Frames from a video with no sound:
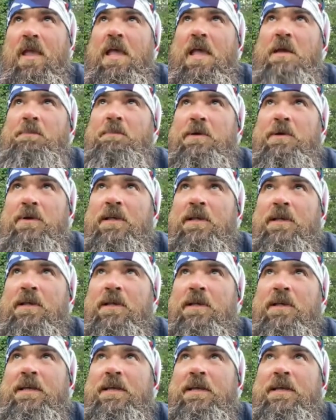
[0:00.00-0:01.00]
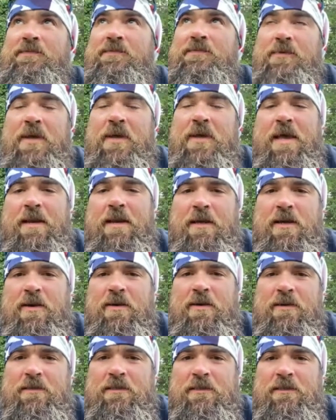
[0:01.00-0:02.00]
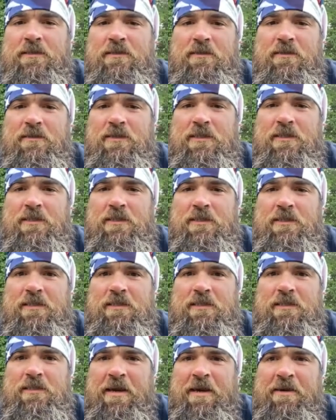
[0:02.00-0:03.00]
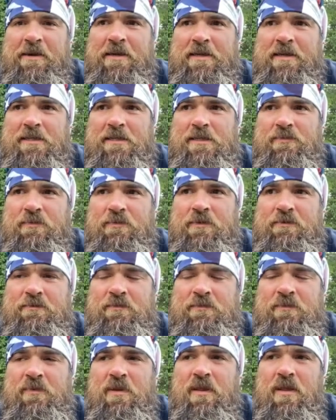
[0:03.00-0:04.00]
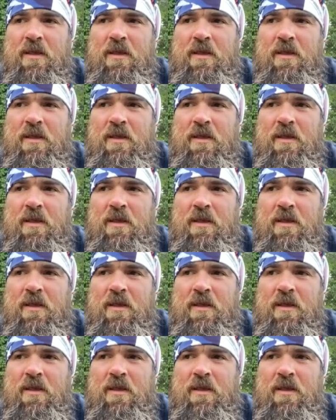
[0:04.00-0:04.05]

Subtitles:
It'd be really nice if we had a current to just kind of carry us when